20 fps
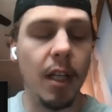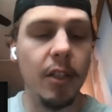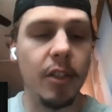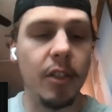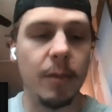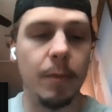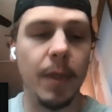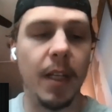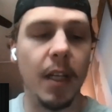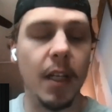
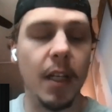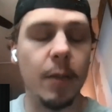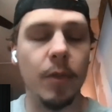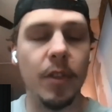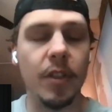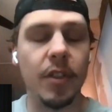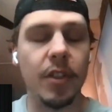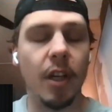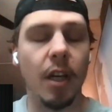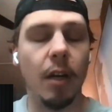just because we
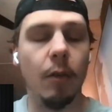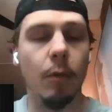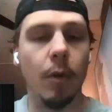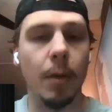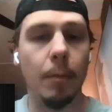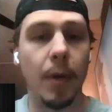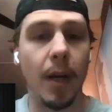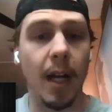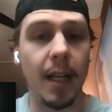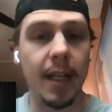saw what
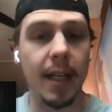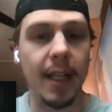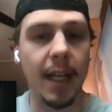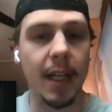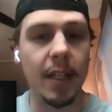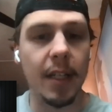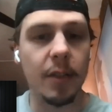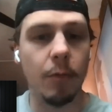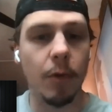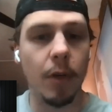
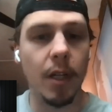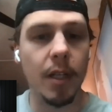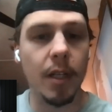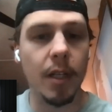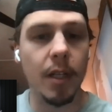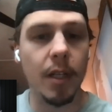podcast was.